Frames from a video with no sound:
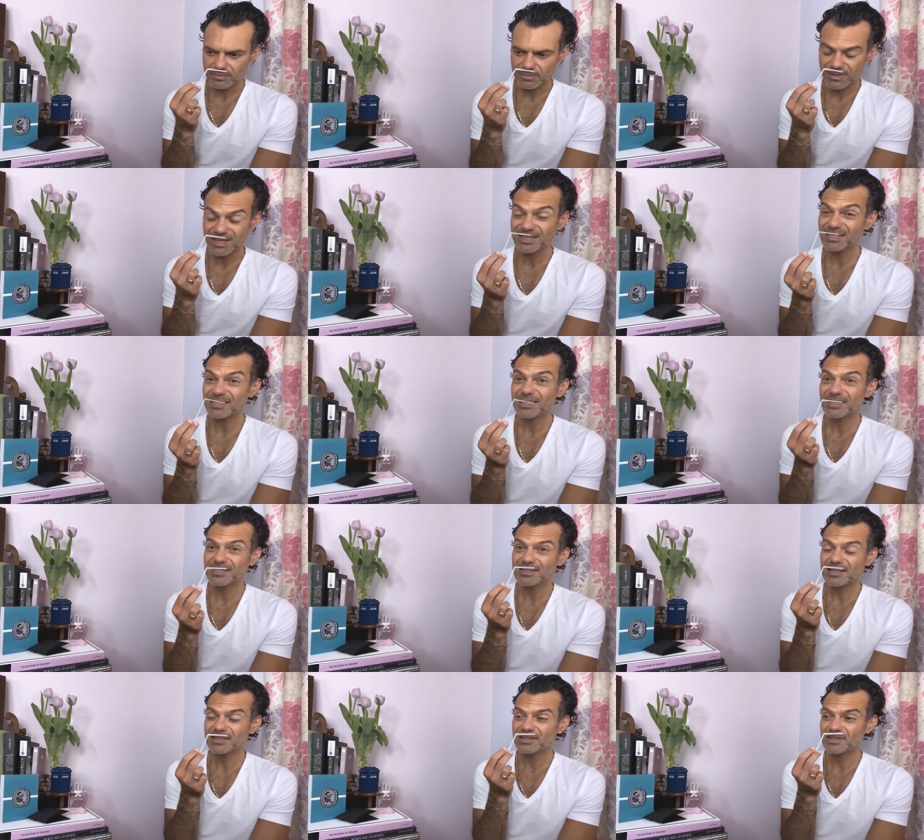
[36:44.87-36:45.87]
yeah, see, the
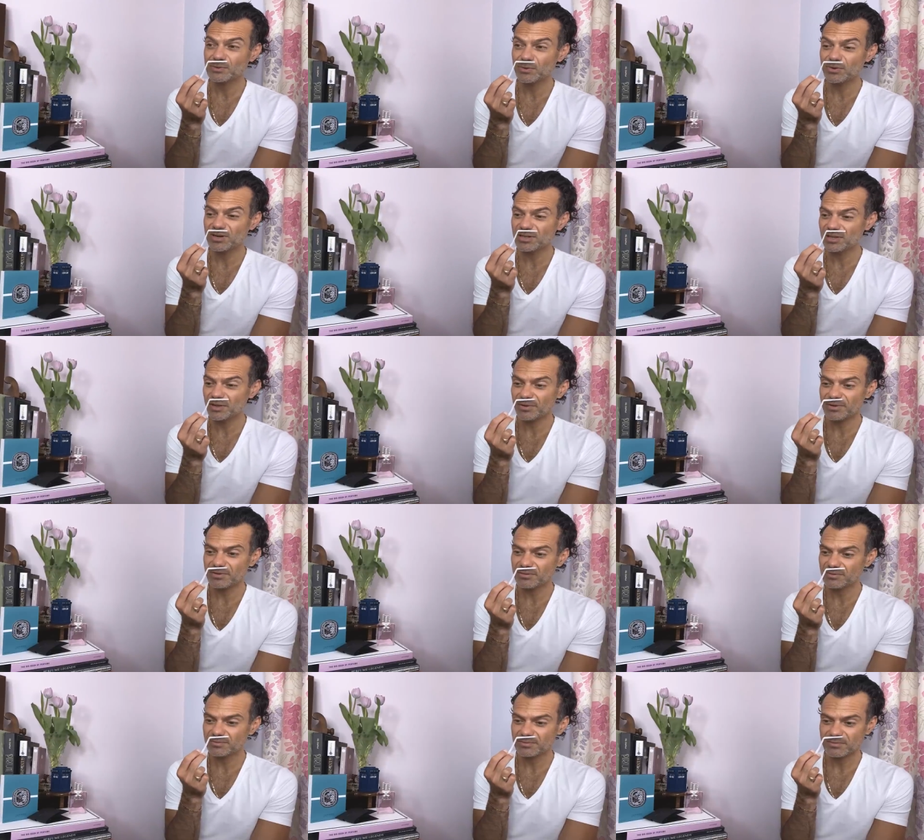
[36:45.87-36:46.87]
incense is already
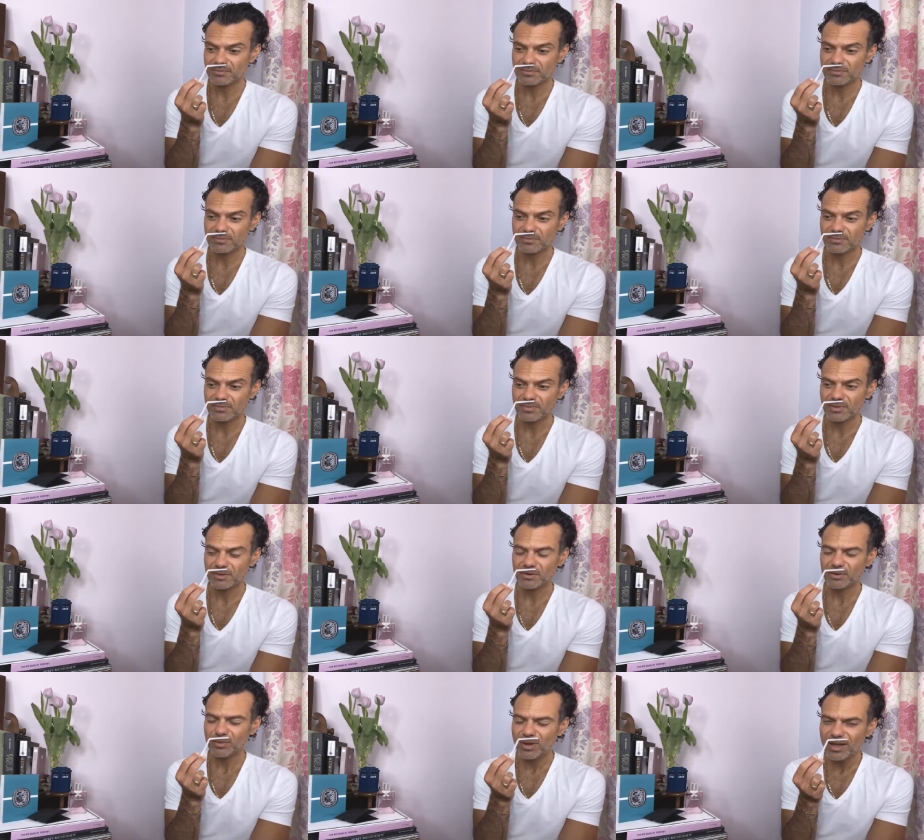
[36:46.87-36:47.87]
going
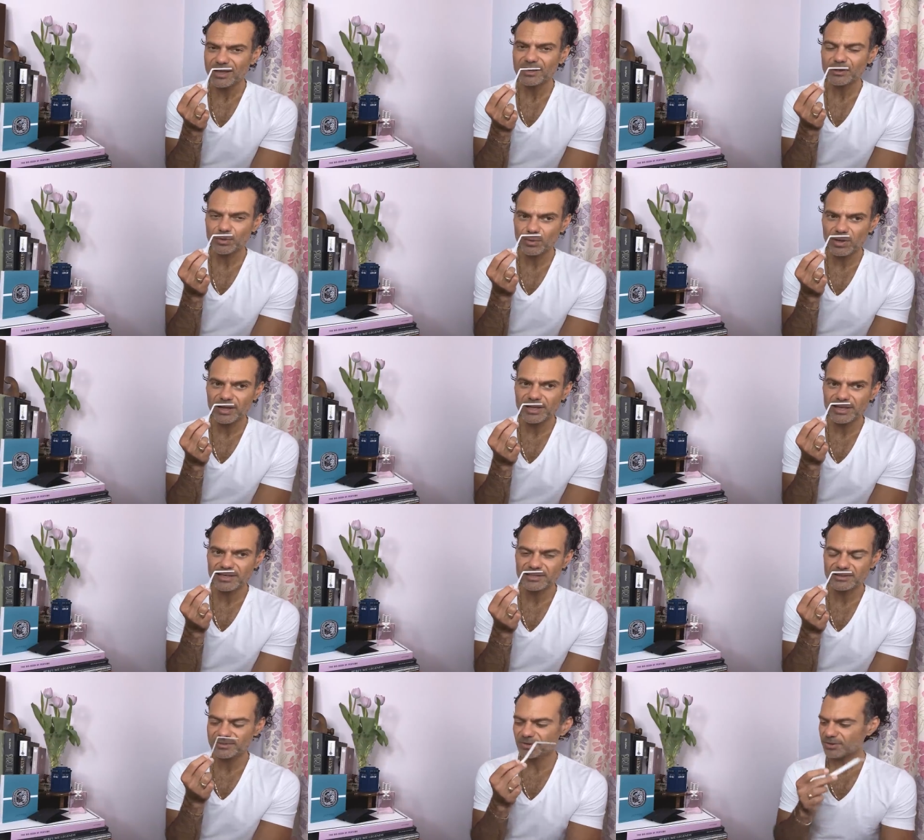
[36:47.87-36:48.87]
quite
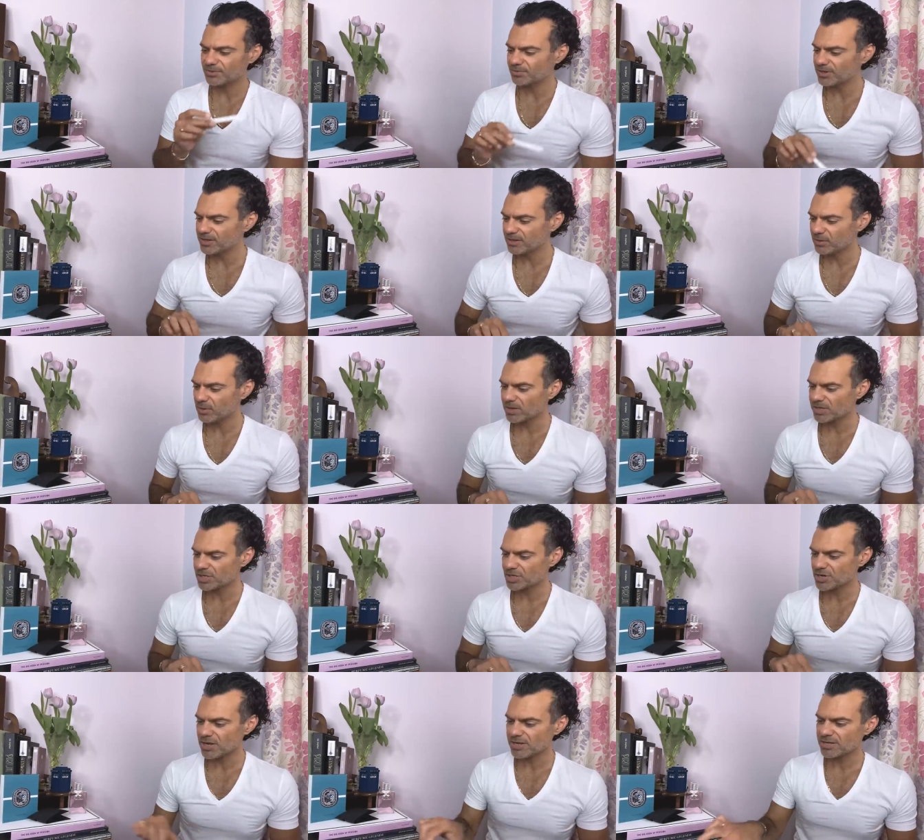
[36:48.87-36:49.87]
quiet, you know, really quite
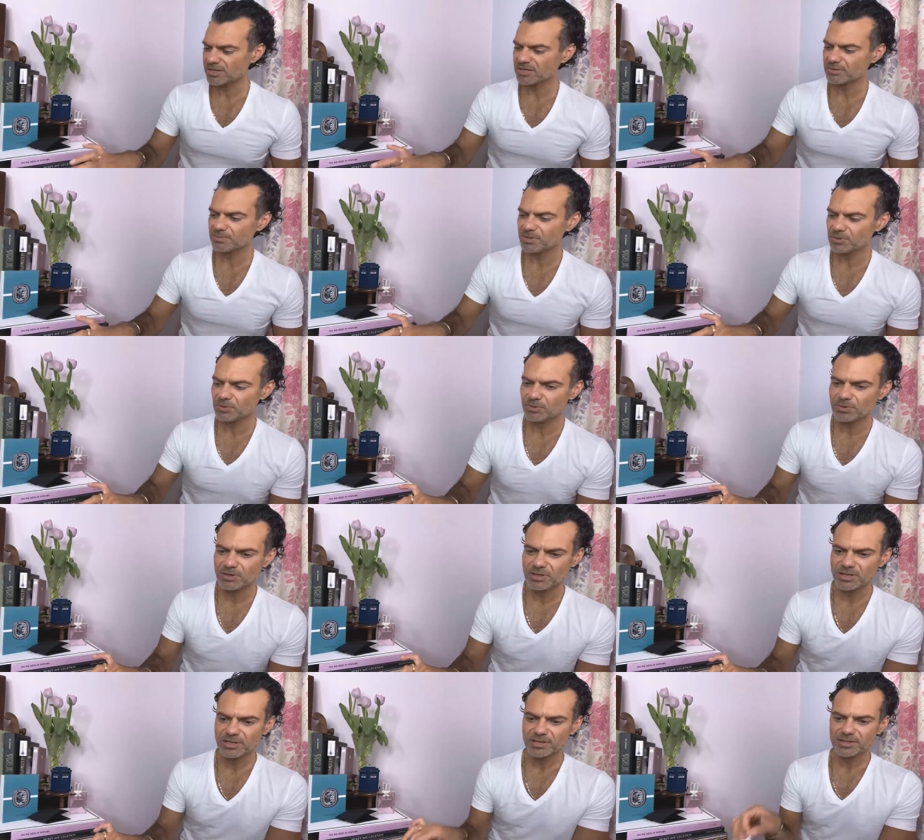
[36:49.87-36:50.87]
shy and demure.
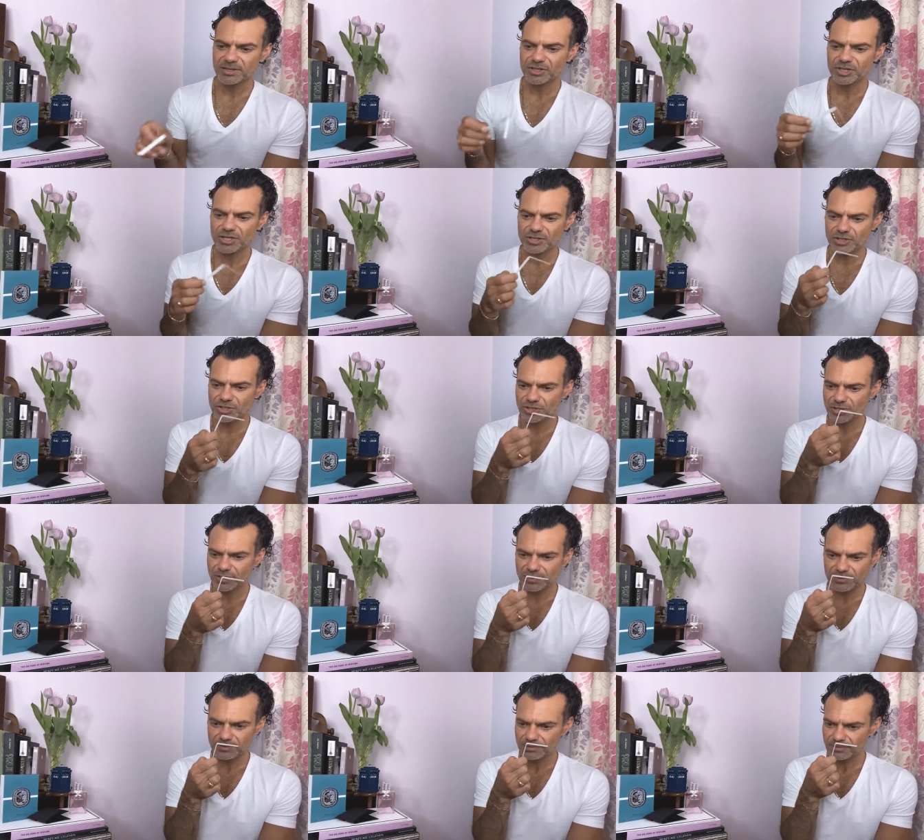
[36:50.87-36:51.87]
The
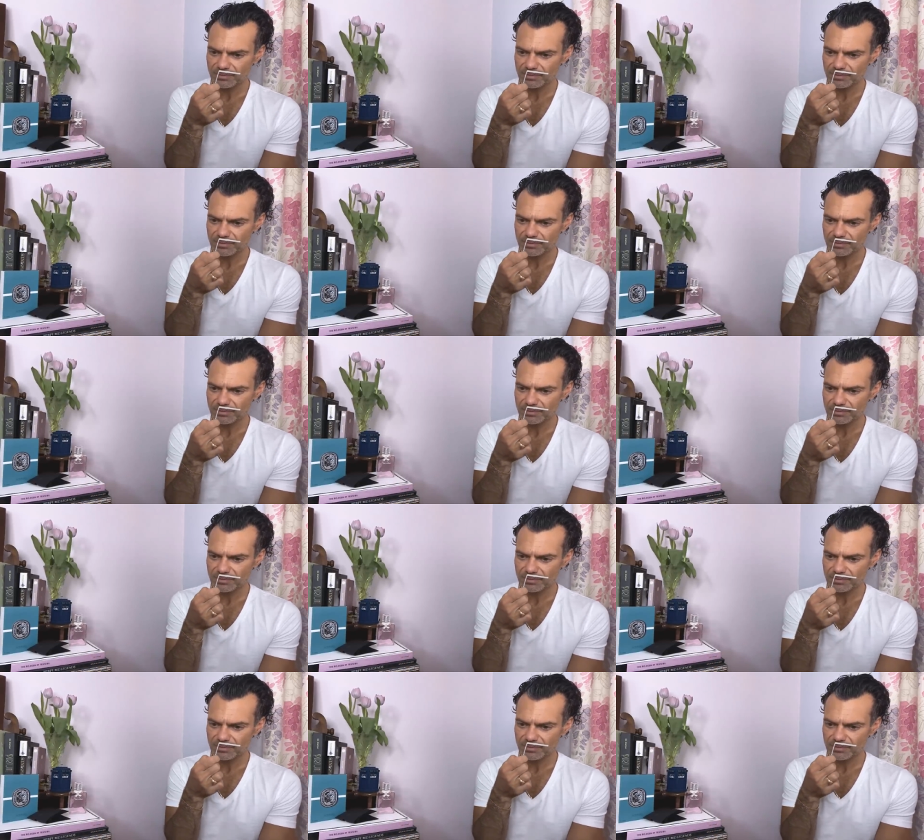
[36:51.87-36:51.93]
ginger,